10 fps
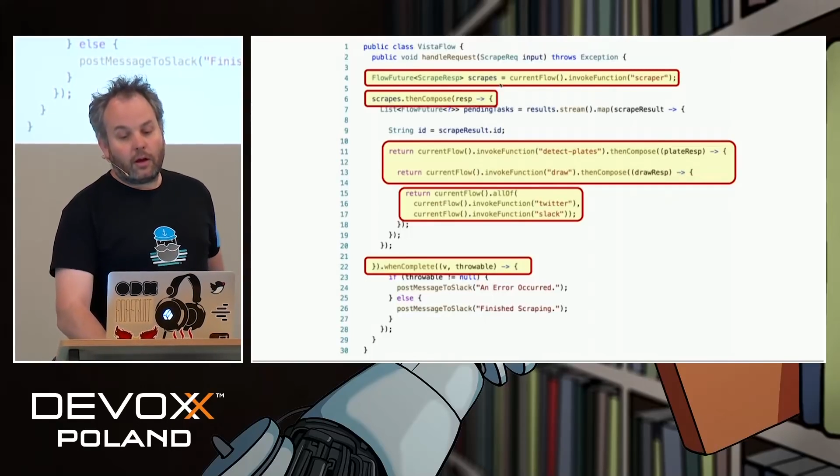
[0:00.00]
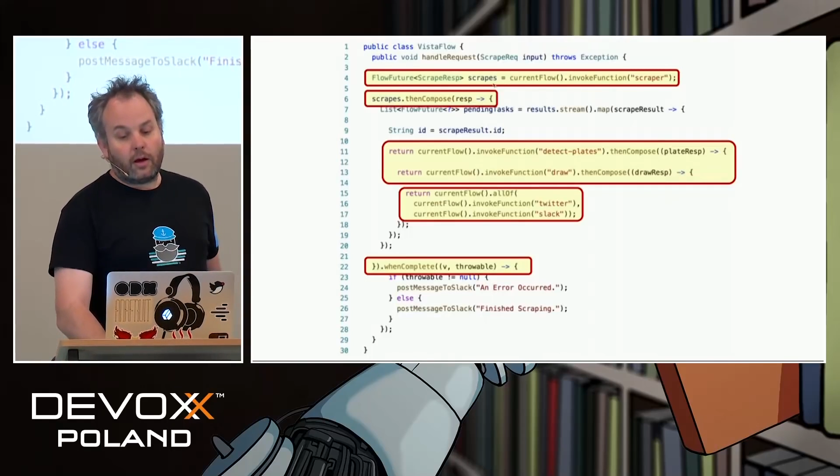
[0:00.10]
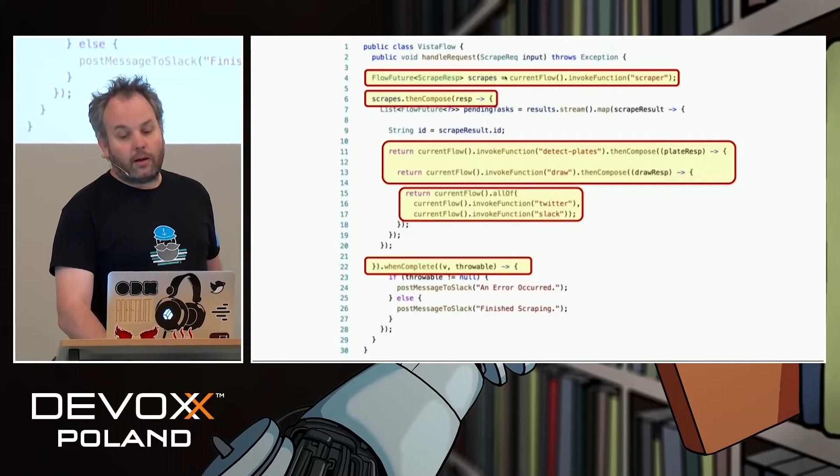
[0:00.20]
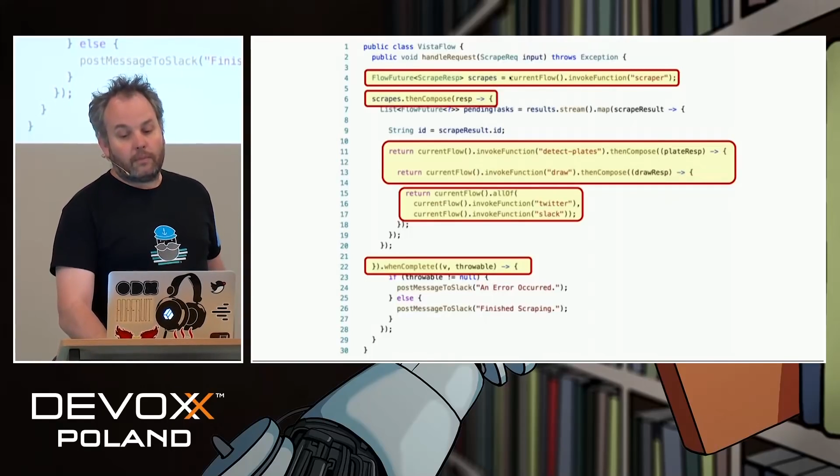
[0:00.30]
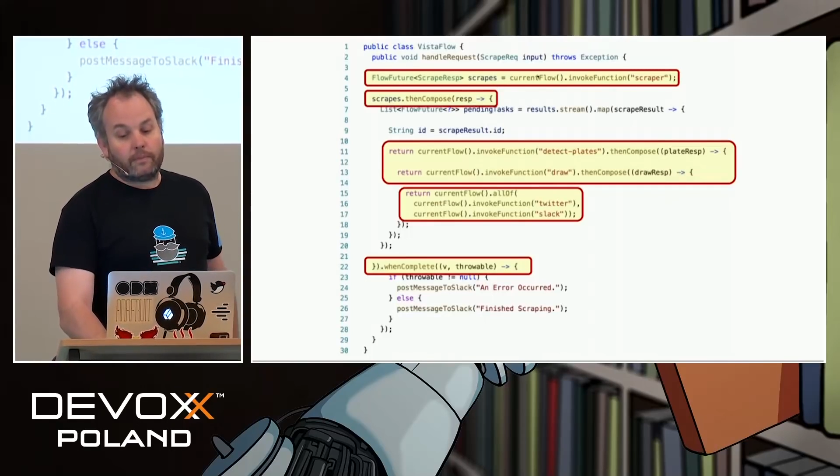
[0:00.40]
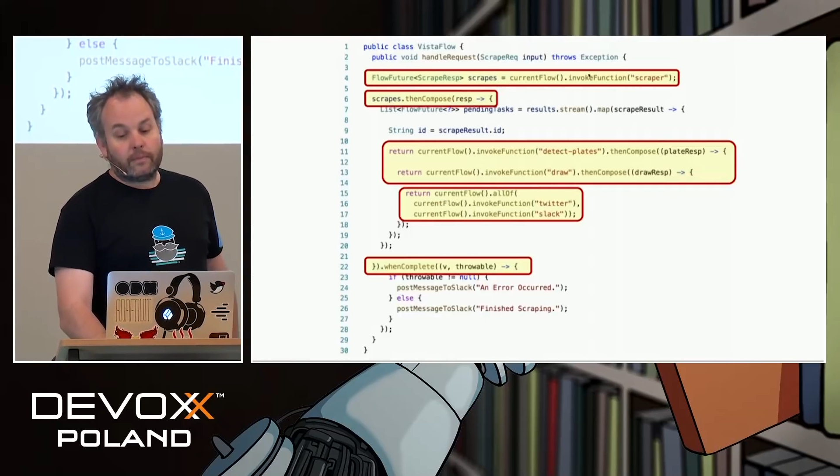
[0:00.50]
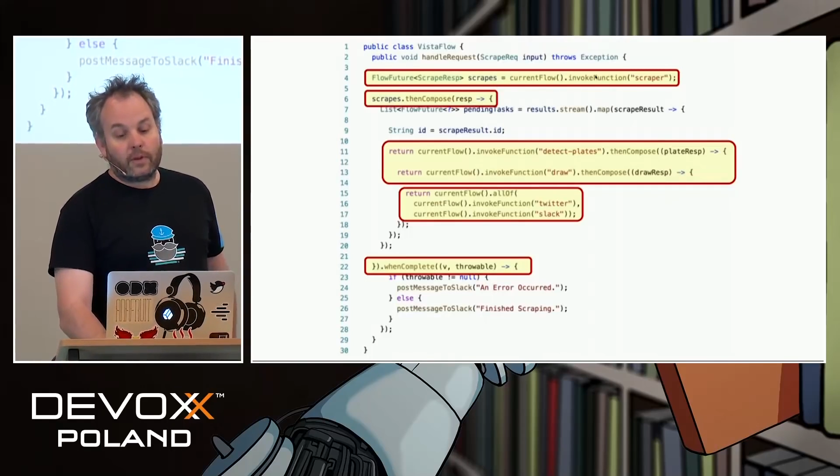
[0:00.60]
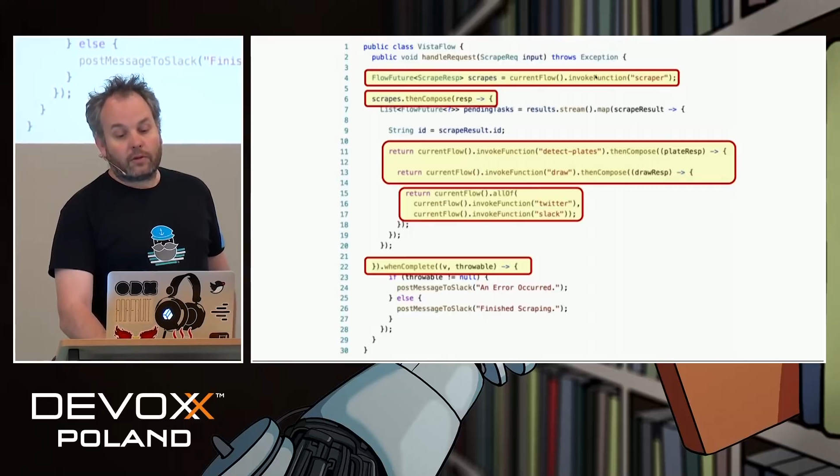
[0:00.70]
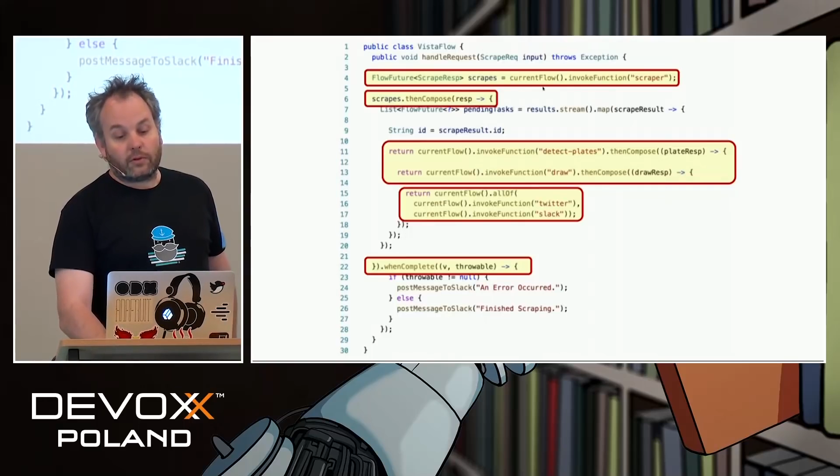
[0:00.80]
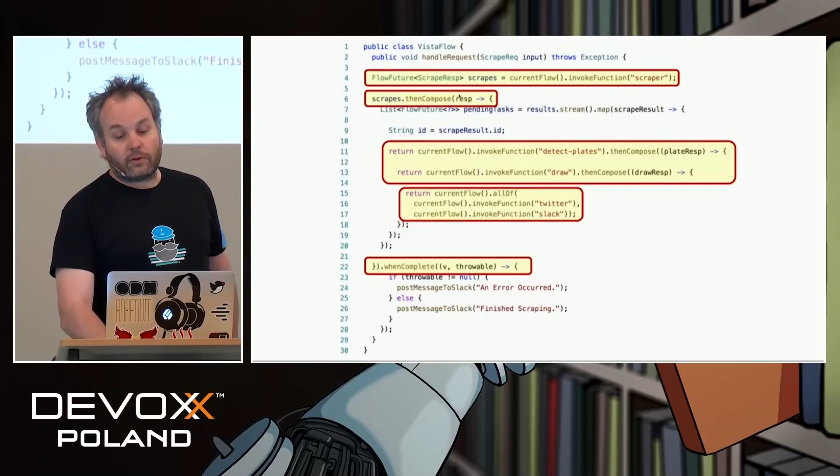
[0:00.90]

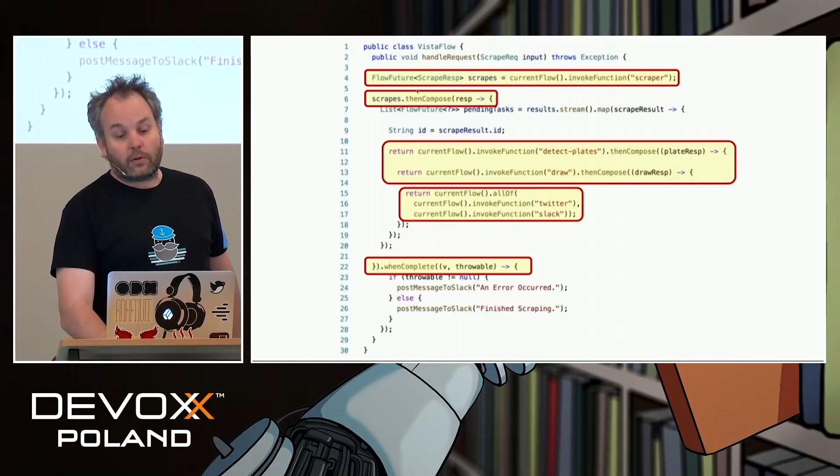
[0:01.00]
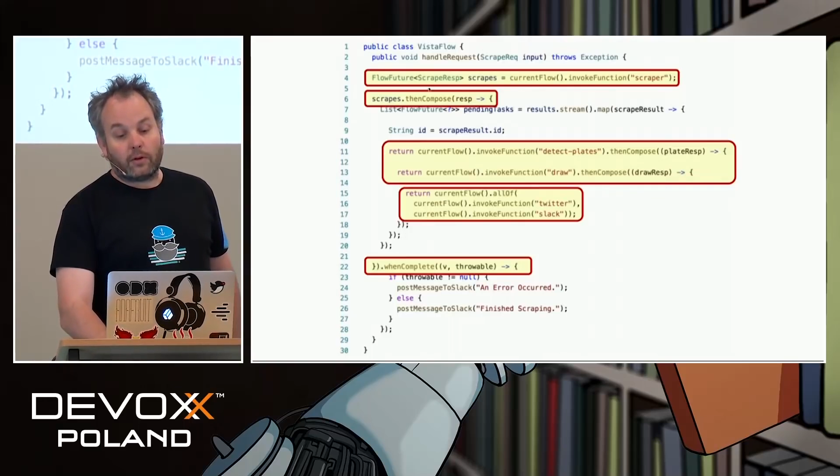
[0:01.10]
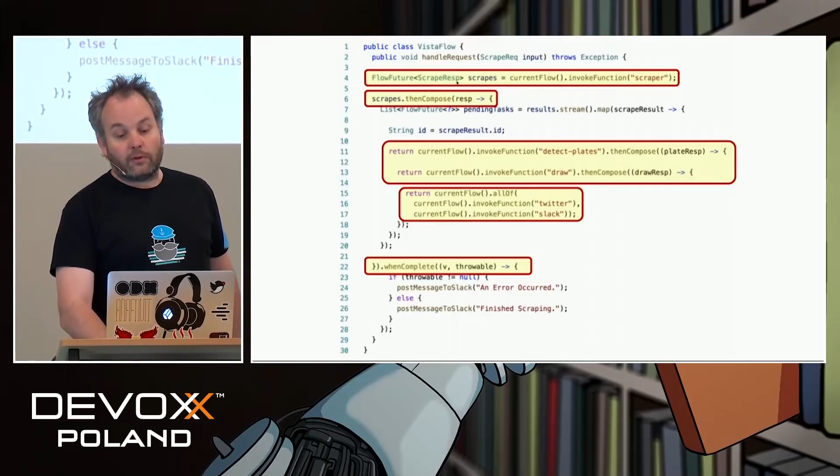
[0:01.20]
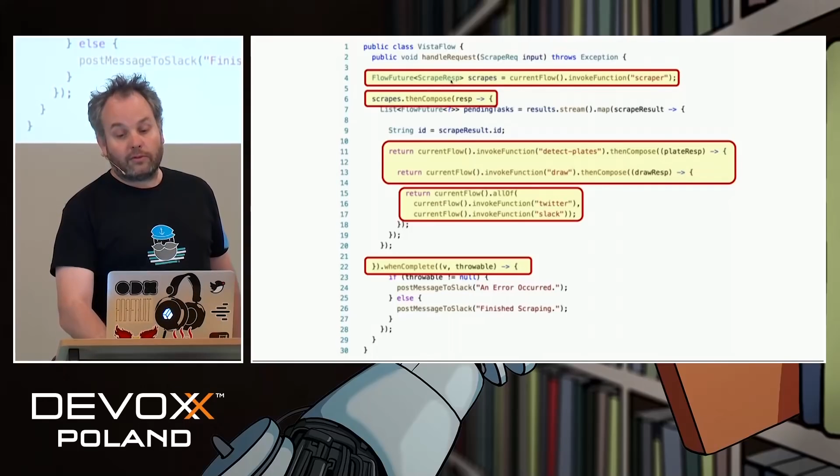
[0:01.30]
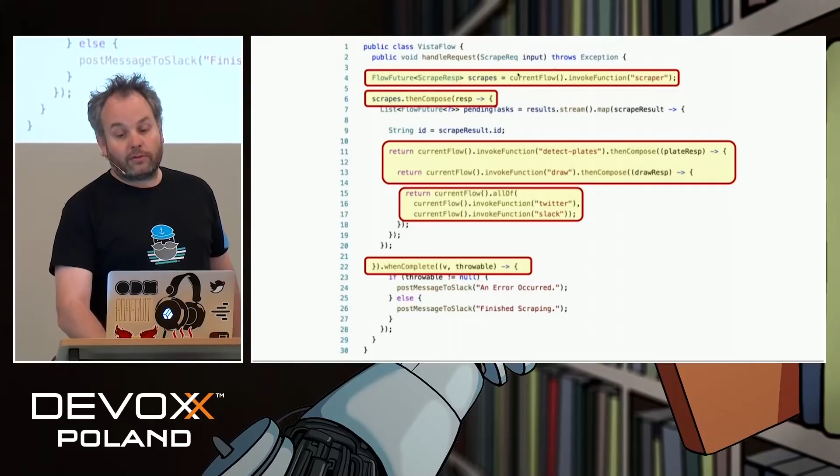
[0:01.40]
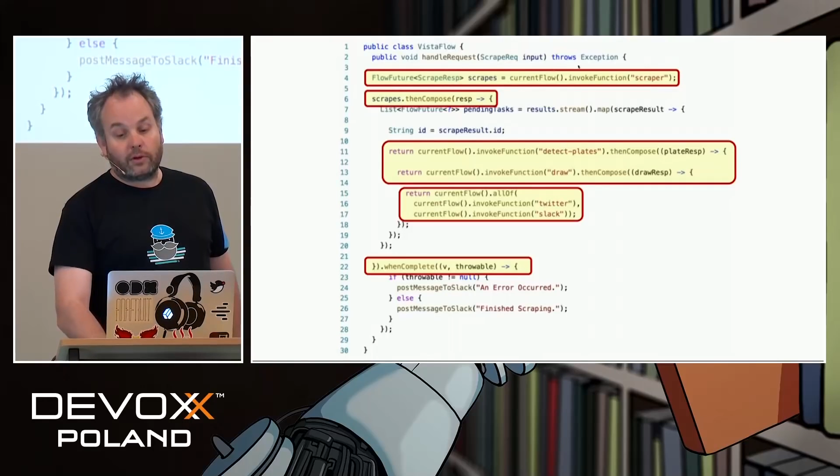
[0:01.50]
the result of,